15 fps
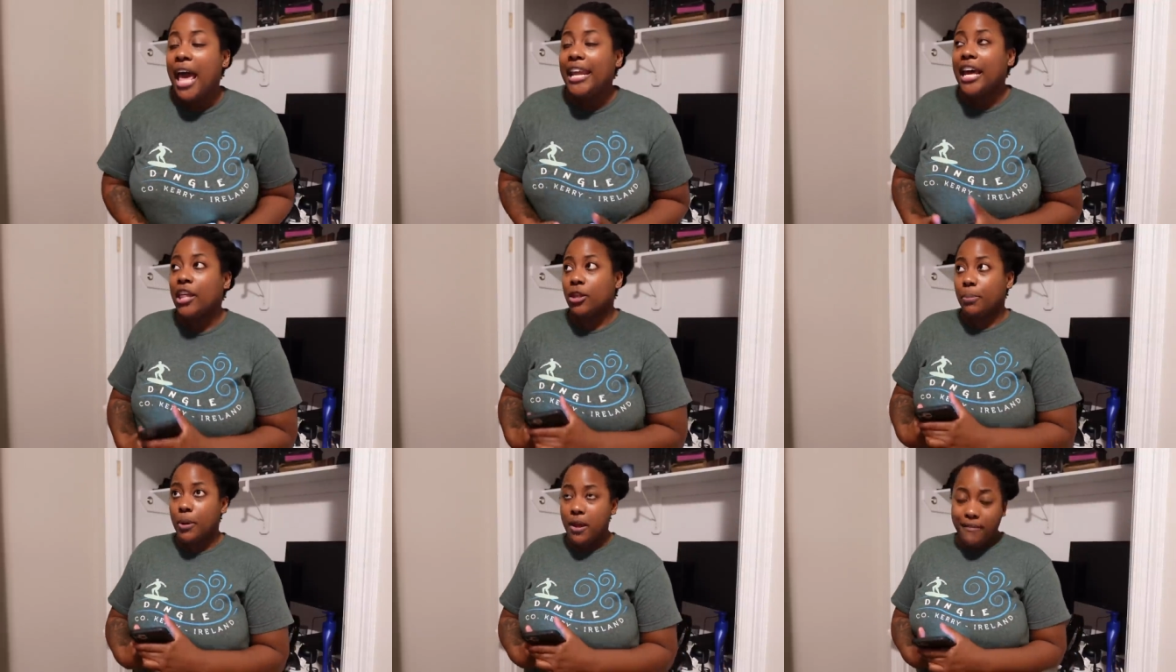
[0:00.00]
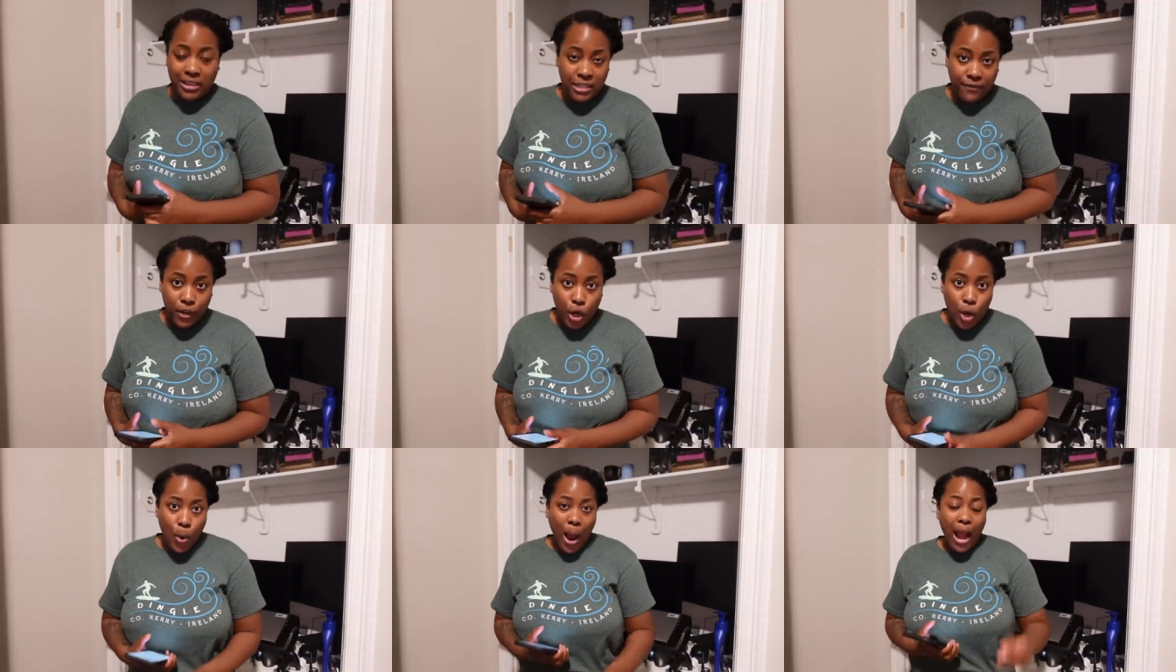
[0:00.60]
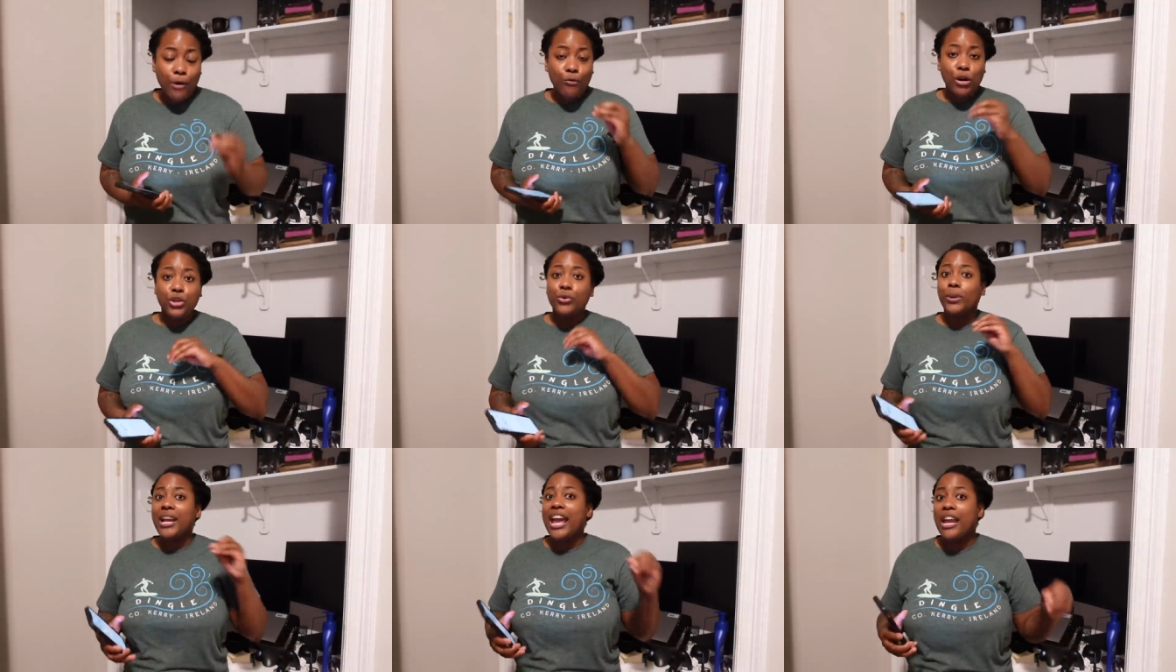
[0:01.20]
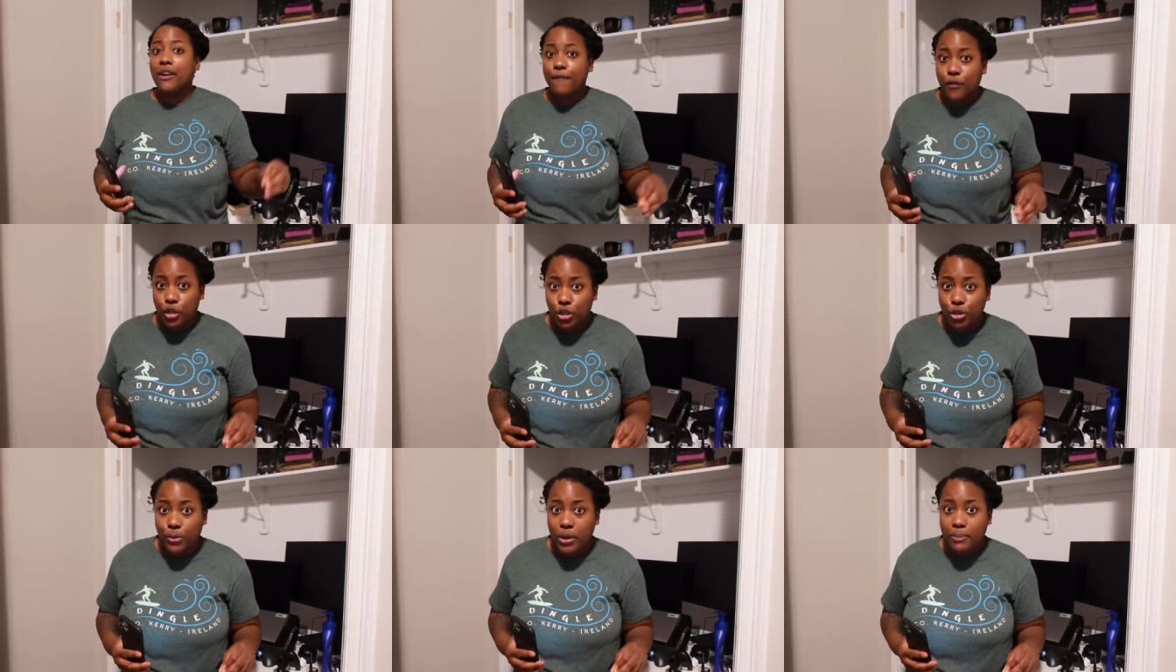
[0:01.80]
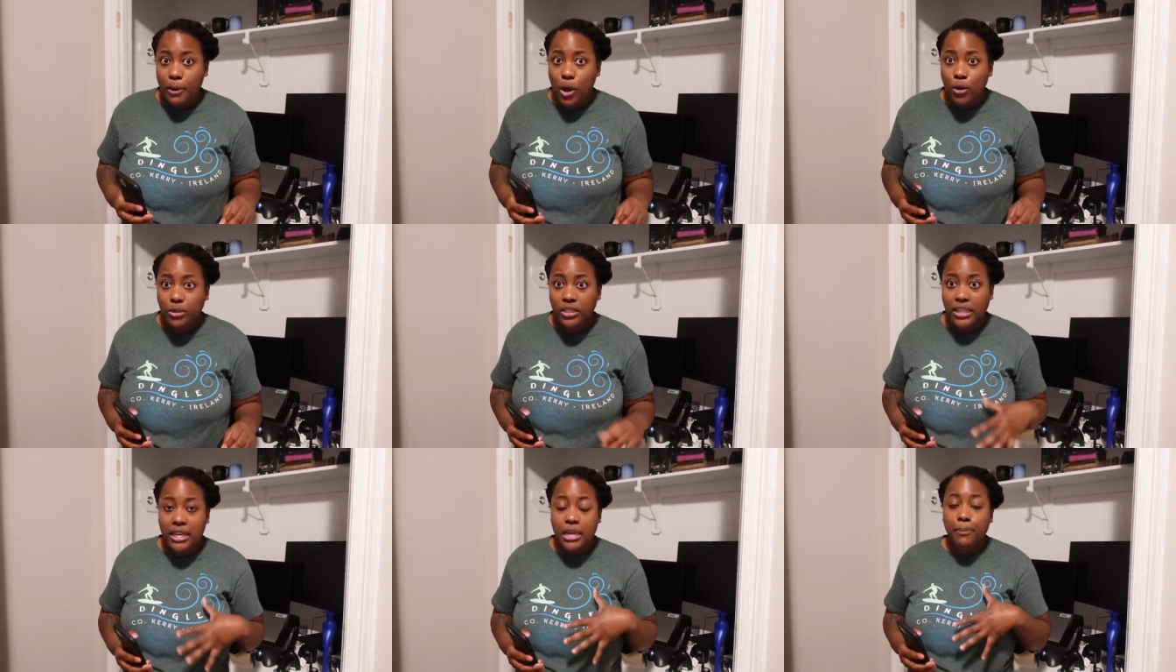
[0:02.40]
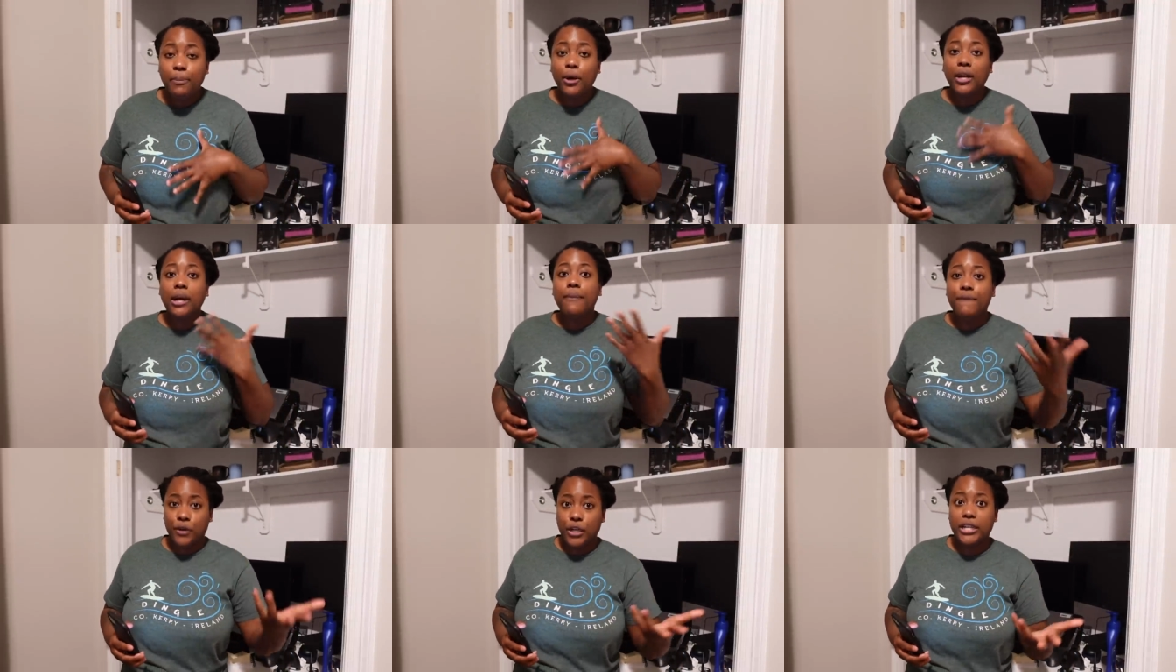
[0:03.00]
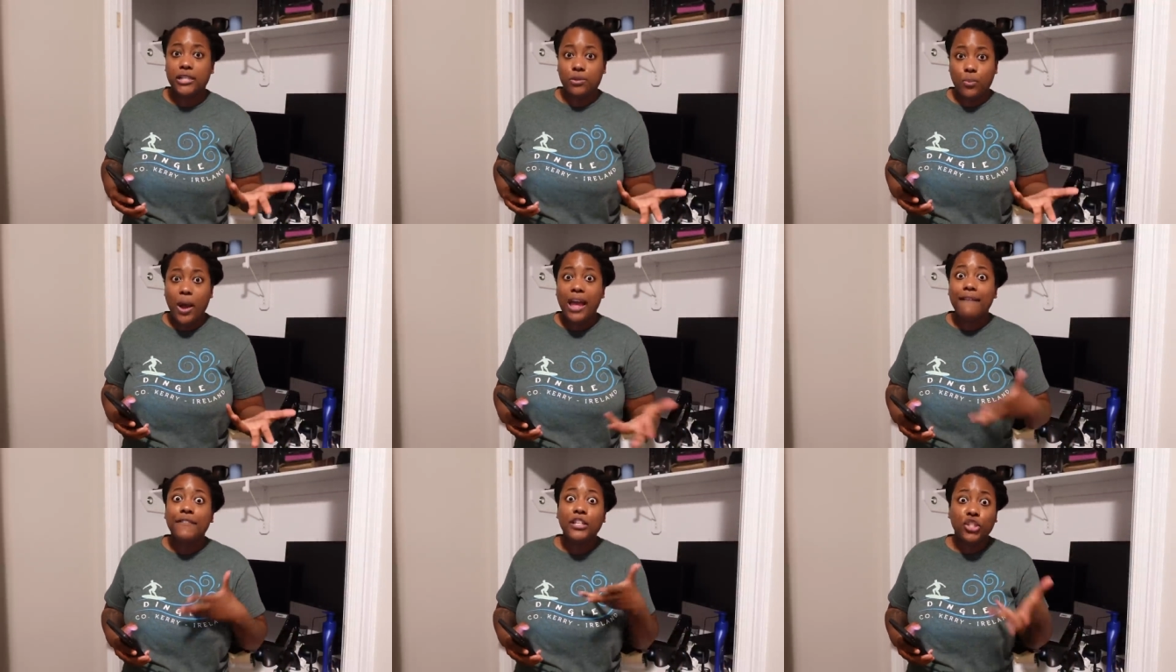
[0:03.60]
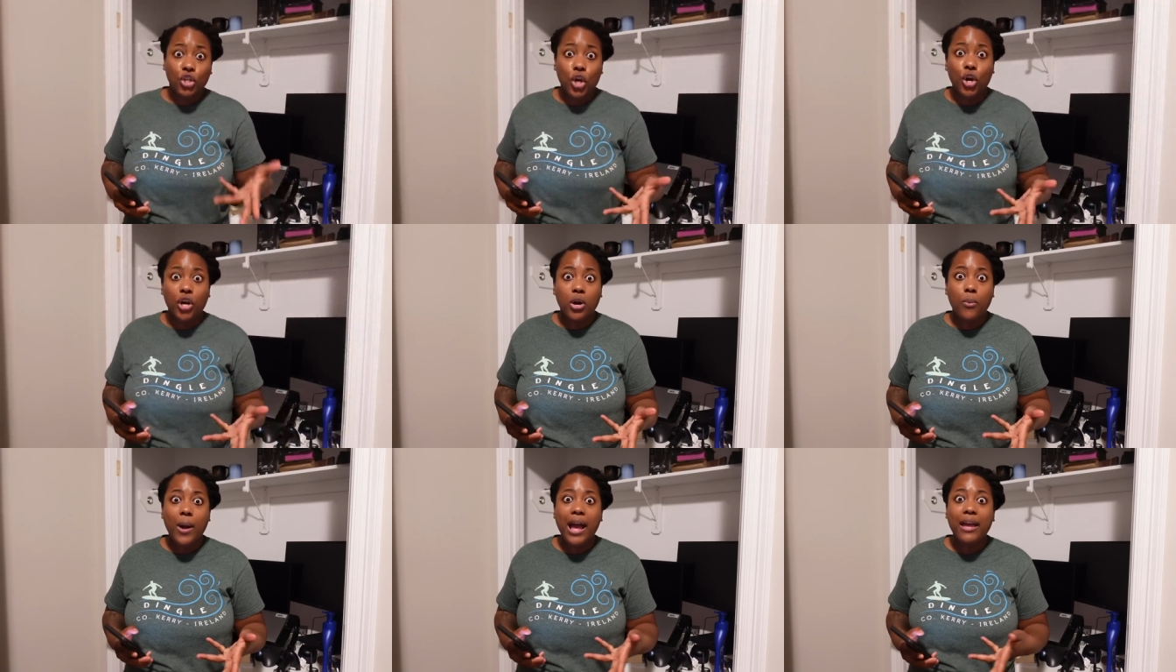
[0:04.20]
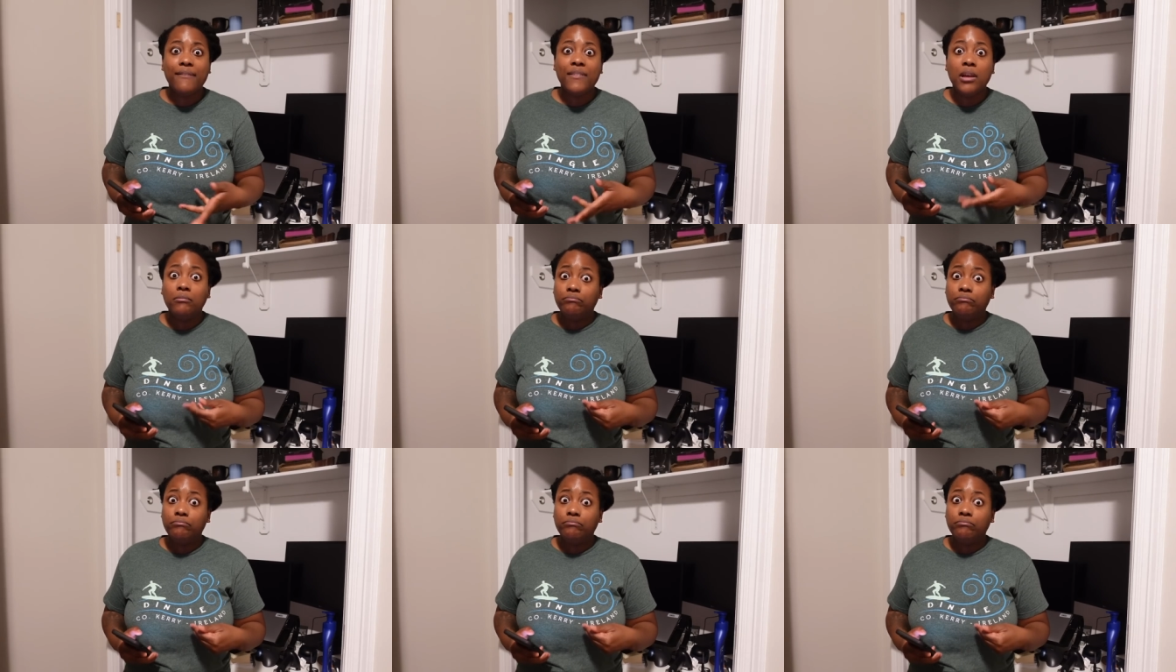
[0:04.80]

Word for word: Now in the previous video, I read you an anniversary post that he put up for his wife, his current wife.